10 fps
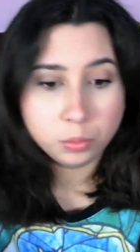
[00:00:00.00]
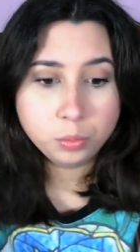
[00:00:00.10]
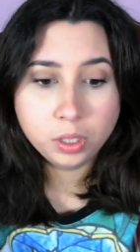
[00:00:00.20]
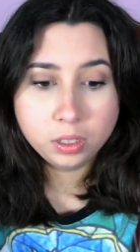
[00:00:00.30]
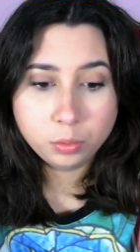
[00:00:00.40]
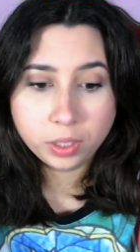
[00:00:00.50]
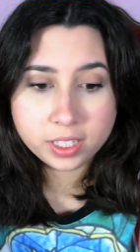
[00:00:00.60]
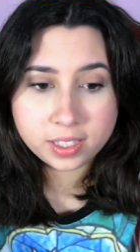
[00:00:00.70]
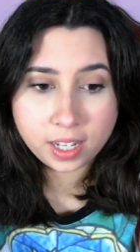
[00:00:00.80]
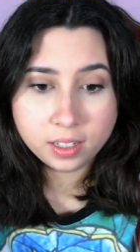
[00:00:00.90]
What, what
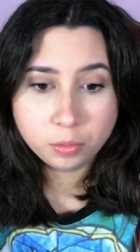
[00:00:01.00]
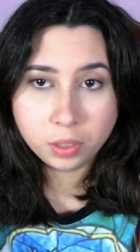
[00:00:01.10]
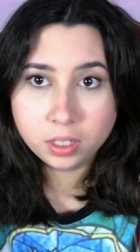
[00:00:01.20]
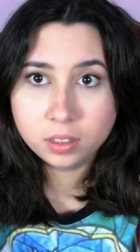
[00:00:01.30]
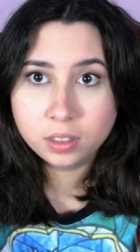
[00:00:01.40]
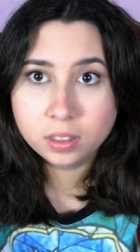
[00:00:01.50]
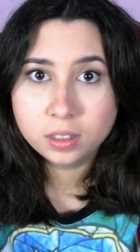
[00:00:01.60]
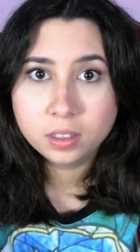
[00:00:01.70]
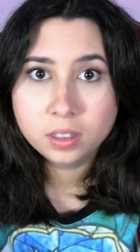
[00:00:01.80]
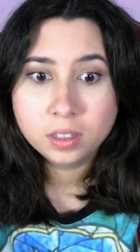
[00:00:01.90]
is that? What
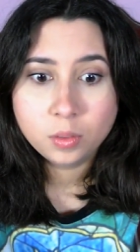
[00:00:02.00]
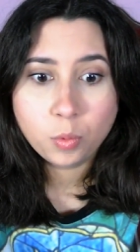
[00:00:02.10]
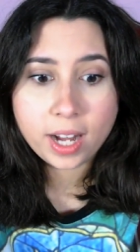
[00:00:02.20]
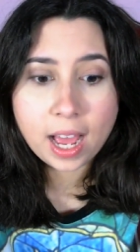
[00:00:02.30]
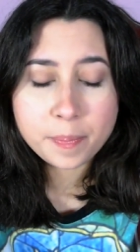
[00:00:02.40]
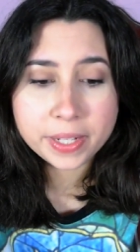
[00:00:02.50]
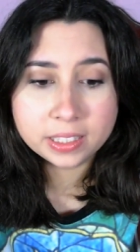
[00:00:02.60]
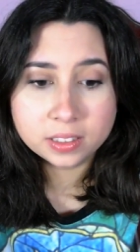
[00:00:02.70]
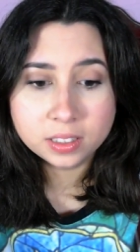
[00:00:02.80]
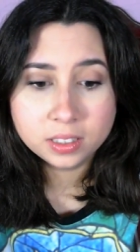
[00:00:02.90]
What happened?